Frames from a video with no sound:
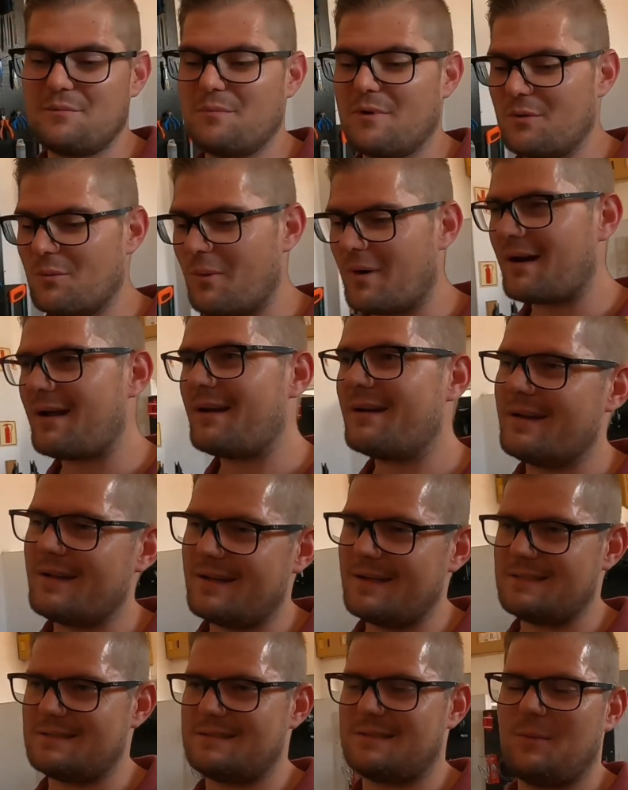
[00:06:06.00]
but what I did
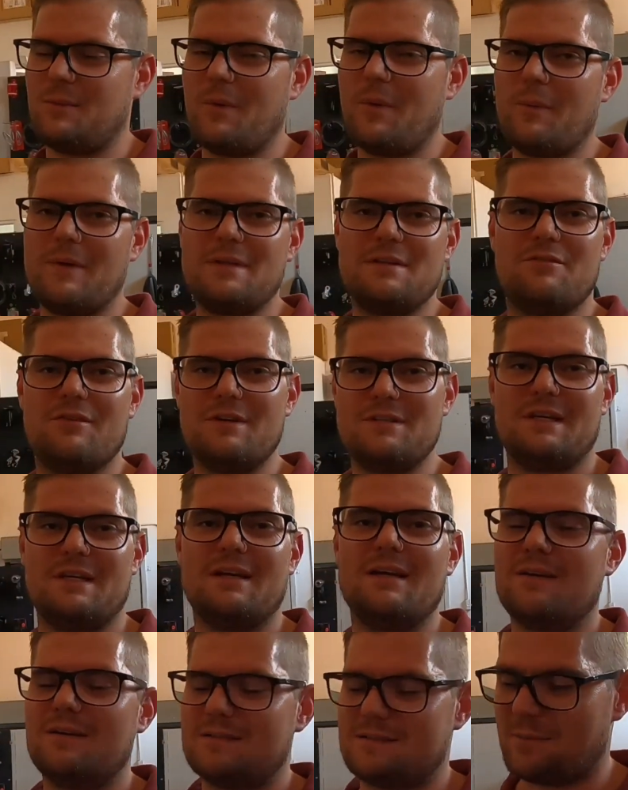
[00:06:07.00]
is we went fishing,
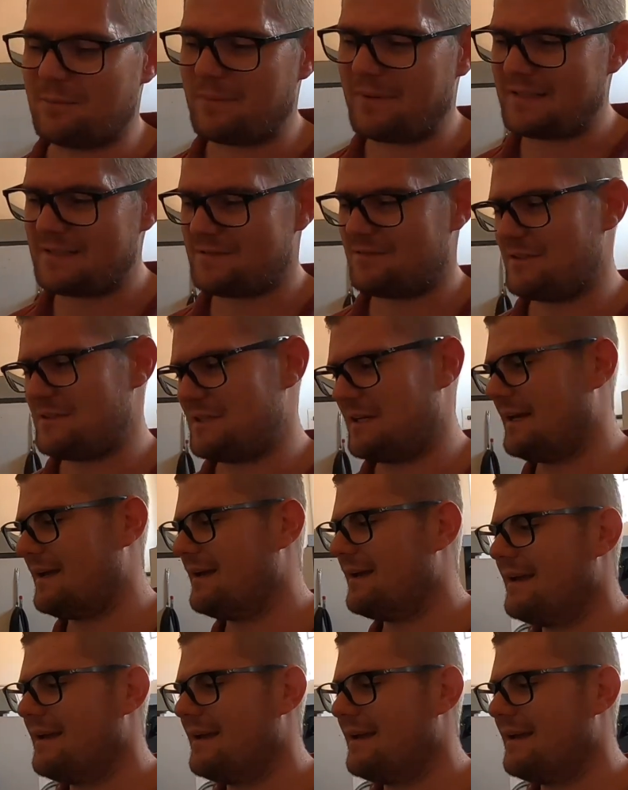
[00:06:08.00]
some bass fishing,